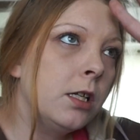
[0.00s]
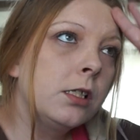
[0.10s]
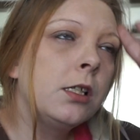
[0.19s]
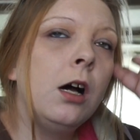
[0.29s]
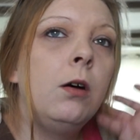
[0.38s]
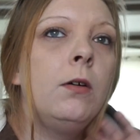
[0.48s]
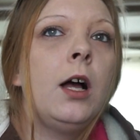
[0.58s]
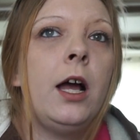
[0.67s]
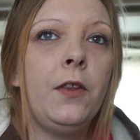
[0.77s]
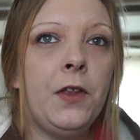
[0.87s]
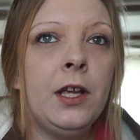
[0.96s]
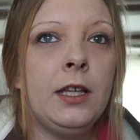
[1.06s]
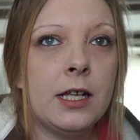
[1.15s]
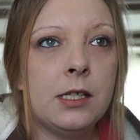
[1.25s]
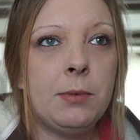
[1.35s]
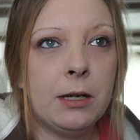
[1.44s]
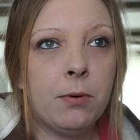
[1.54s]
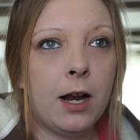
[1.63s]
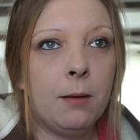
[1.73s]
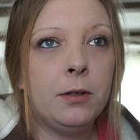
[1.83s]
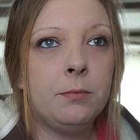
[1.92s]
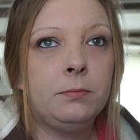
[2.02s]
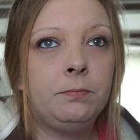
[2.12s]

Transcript: So I think that's a big problem.